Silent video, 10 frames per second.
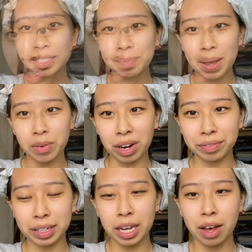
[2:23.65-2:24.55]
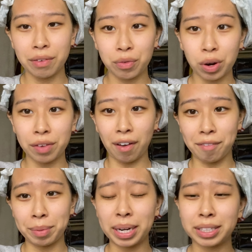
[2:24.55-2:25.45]
It's been roughly
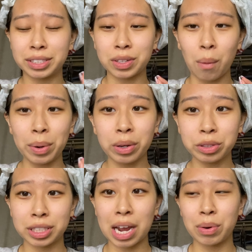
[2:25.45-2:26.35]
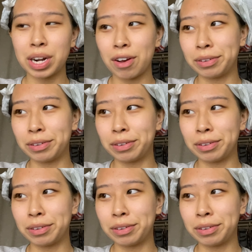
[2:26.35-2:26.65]
45 minutes, so I'm gonna go shower now.